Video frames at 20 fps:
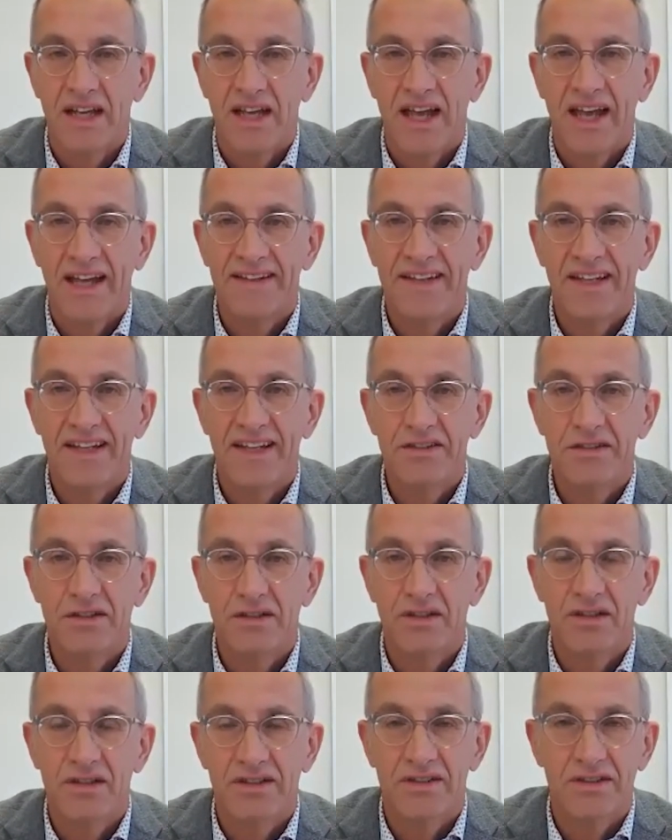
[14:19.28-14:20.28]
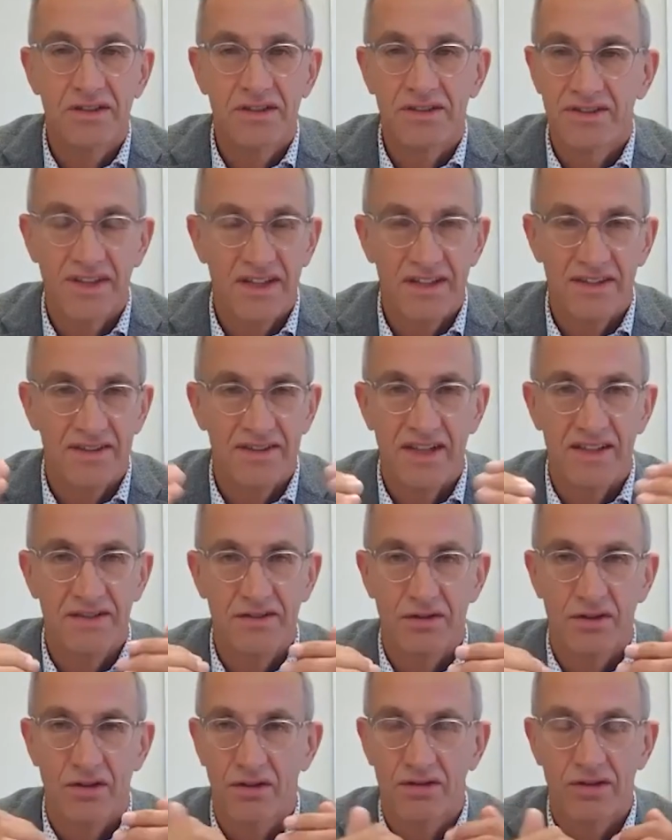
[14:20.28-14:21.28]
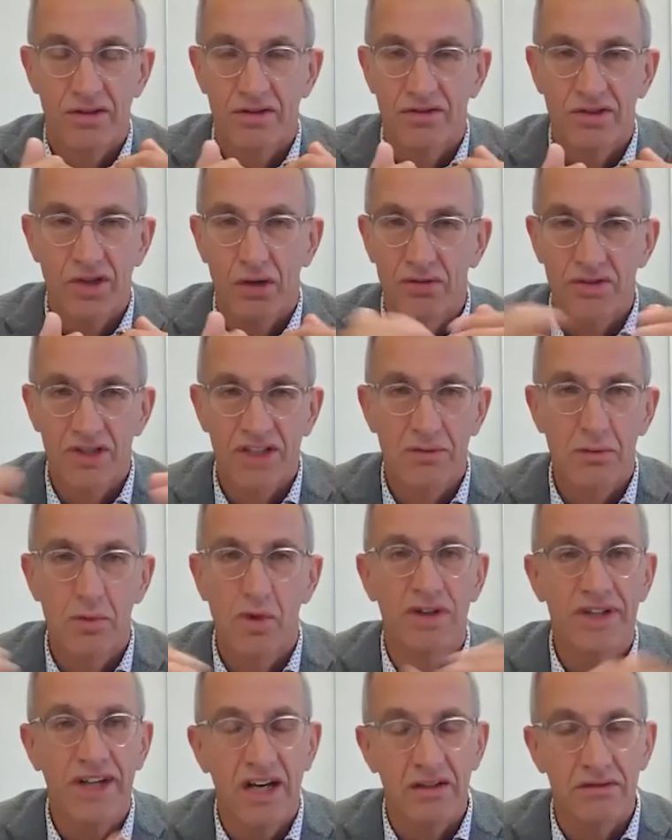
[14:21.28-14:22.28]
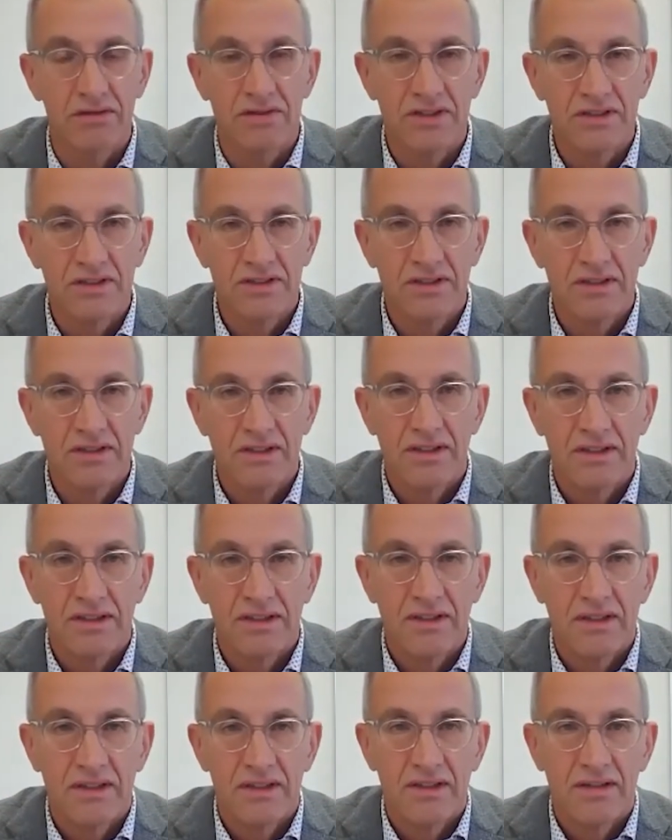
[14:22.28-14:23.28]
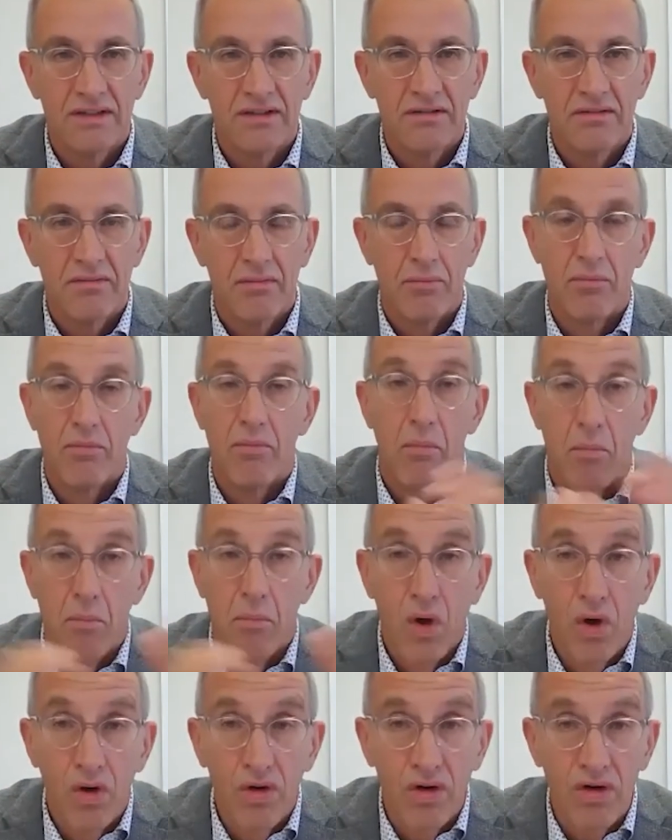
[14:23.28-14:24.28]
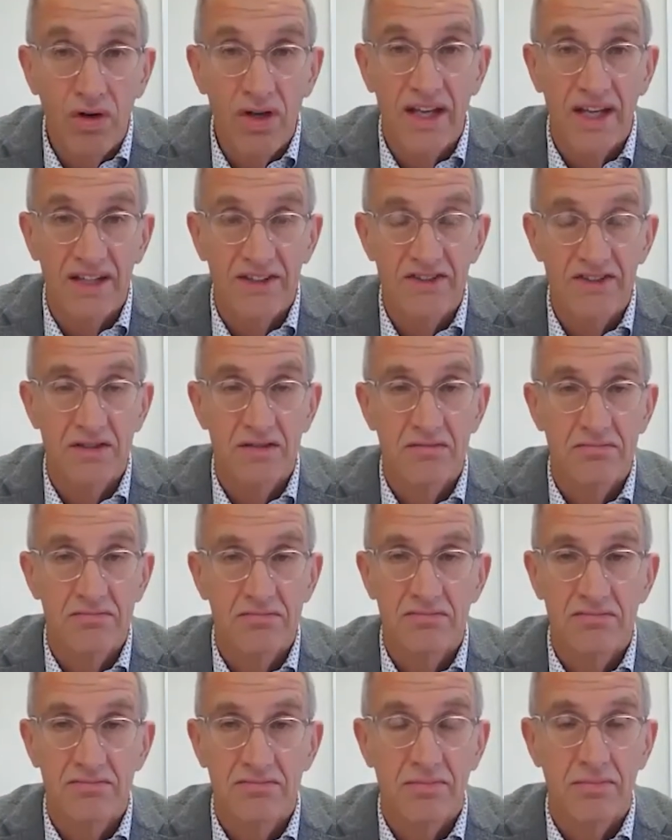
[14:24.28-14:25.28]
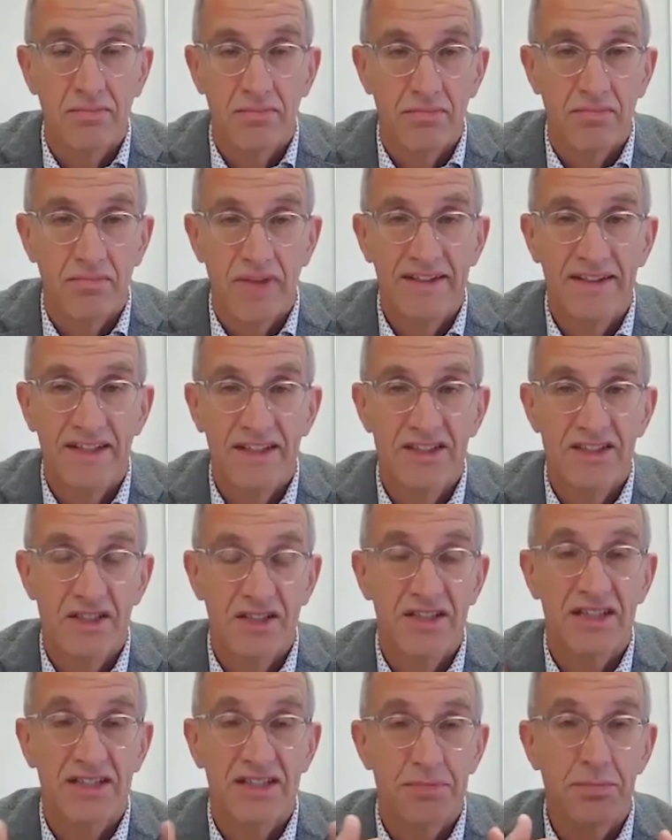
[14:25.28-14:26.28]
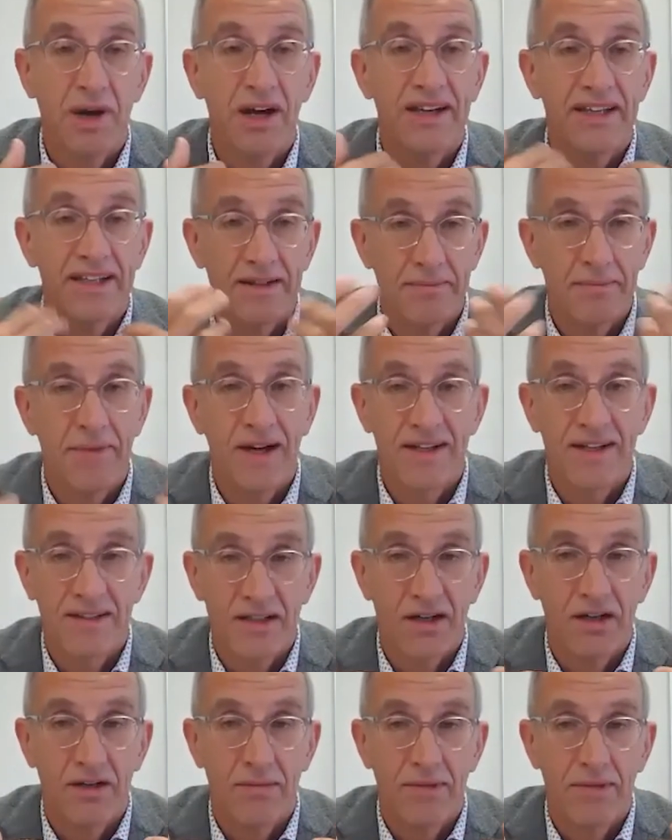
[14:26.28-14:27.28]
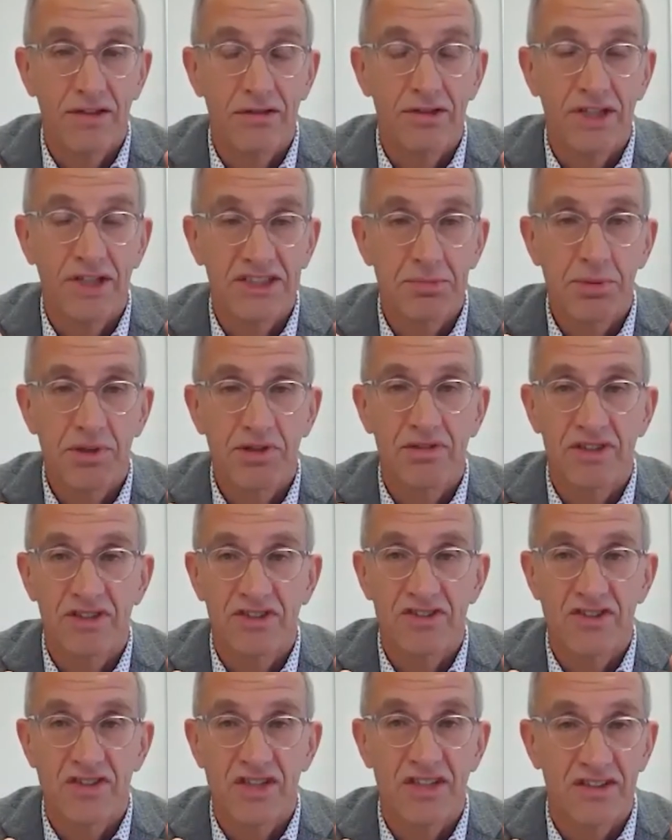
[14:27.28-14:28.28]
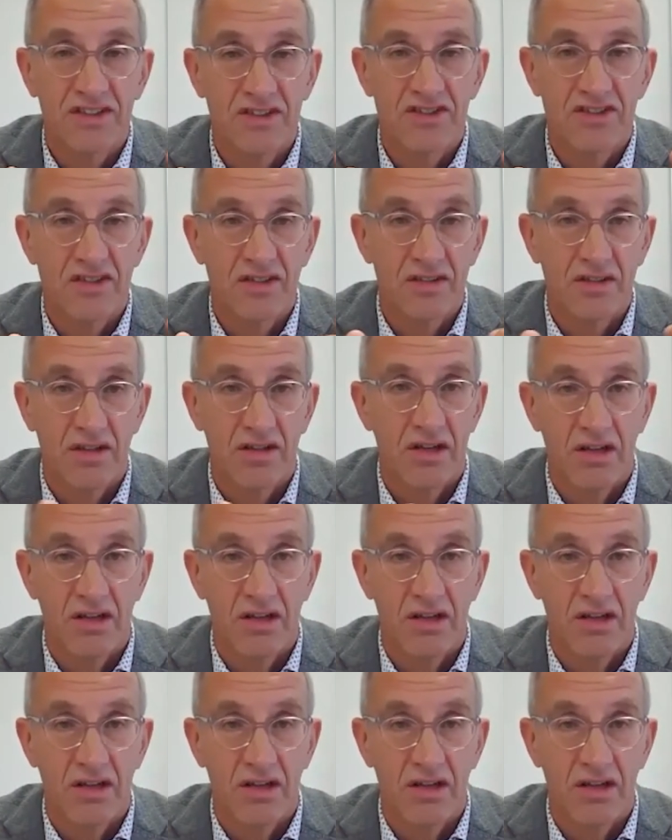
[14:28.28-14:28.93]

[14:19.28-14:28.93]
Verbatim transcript: and then you're, you're, then you're totally worn out, more or less. And that's, that's my, my, my own experience since uh,